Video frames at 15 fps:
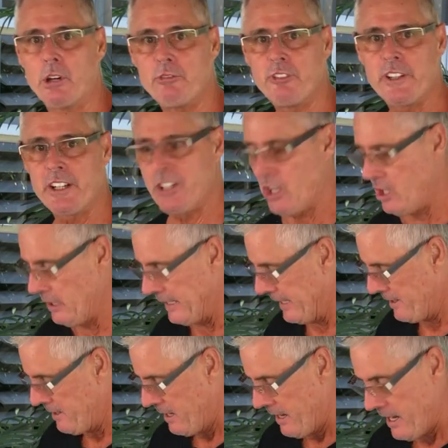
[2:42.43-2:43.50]
I fit it all
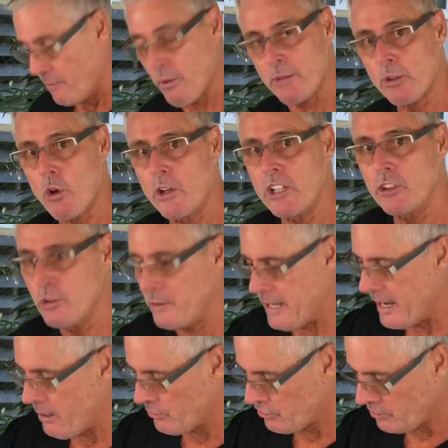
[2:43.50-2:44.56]
in. And what I'm going to do
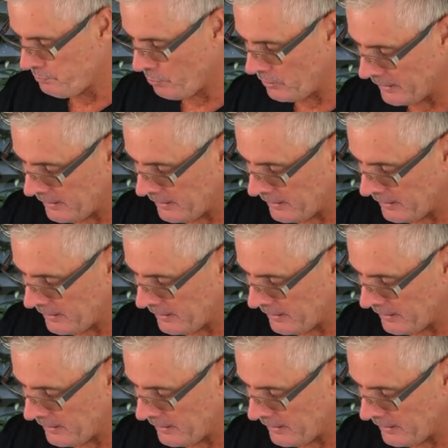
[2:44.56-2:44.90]
now is just put